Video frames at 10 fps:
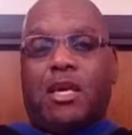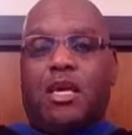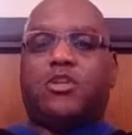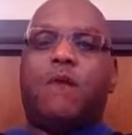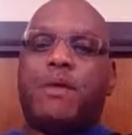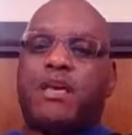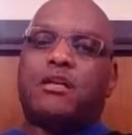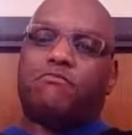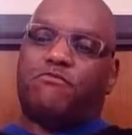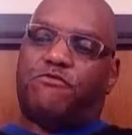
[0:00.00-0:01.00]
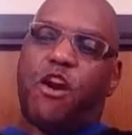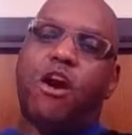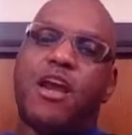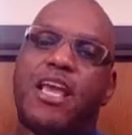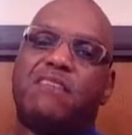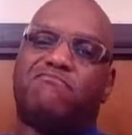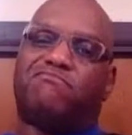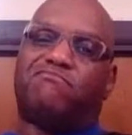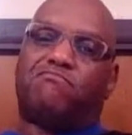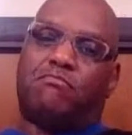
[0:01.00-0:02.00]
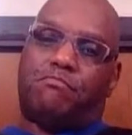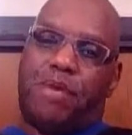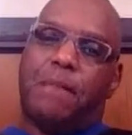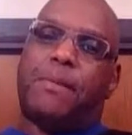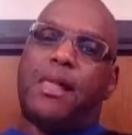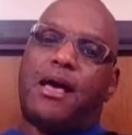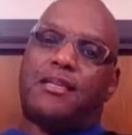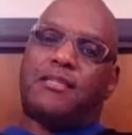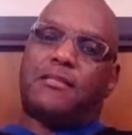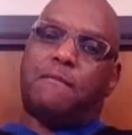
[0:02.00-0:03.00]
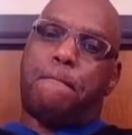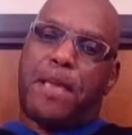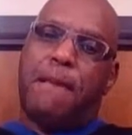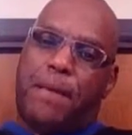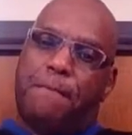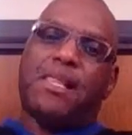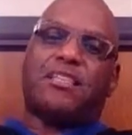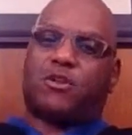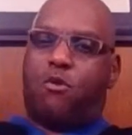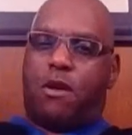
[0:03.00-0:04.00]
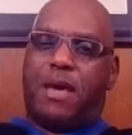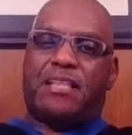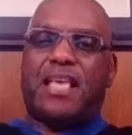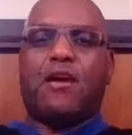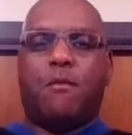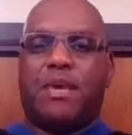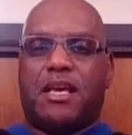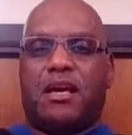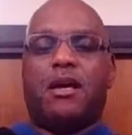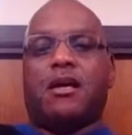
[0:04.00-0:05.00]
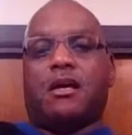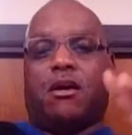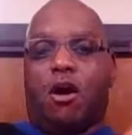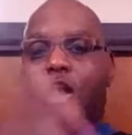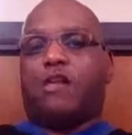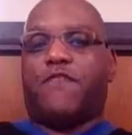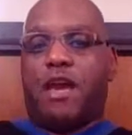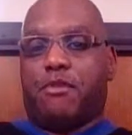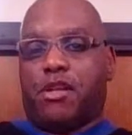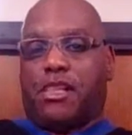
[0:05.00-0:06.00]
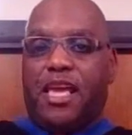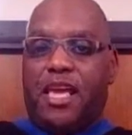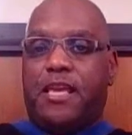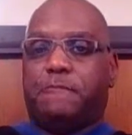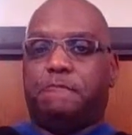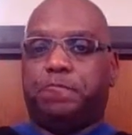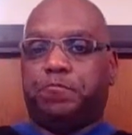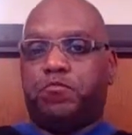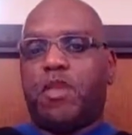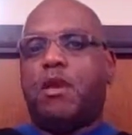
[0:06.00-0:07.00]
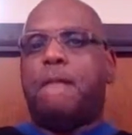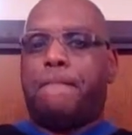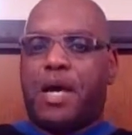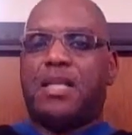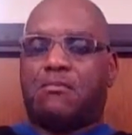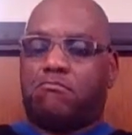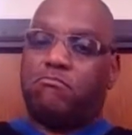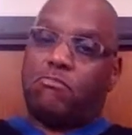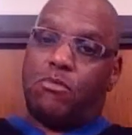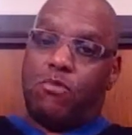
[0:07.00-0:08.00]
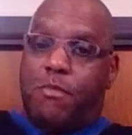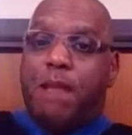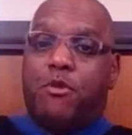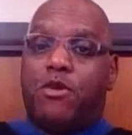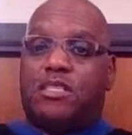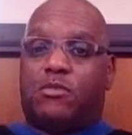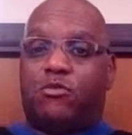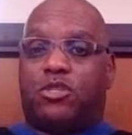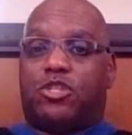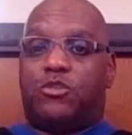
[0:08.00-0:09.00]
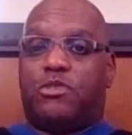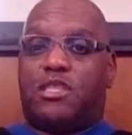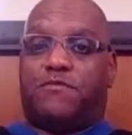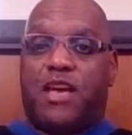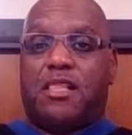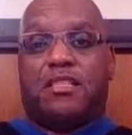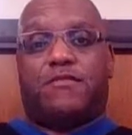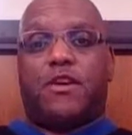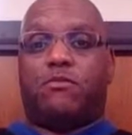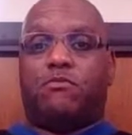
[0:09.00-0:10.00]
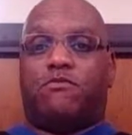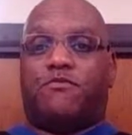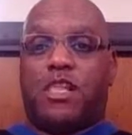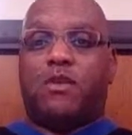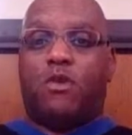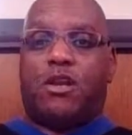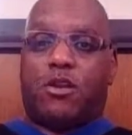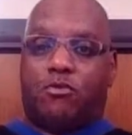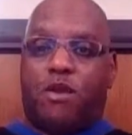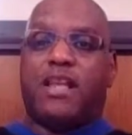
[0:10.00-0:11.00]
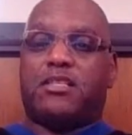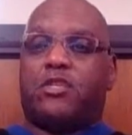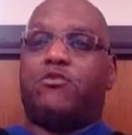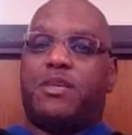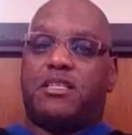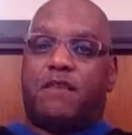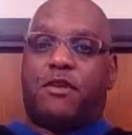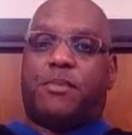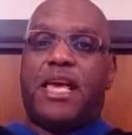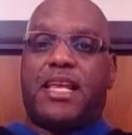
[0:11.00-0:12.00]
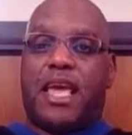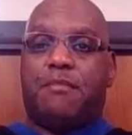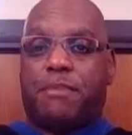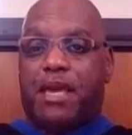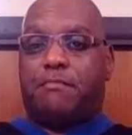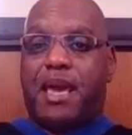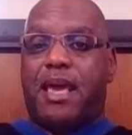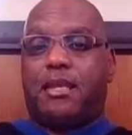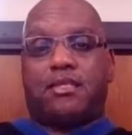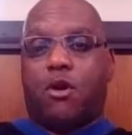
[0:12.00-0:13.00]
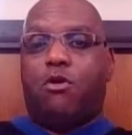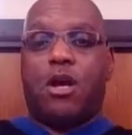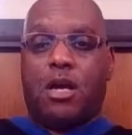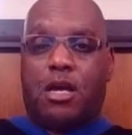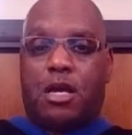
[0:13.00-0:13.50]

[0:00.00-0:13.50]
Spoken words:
a very B+ quarterback. He's not going to be a Hall of Famer elite, but remember whose shoes he's filling. He's filling one of the greatest QBs ever to play the game in Peyton Manning. So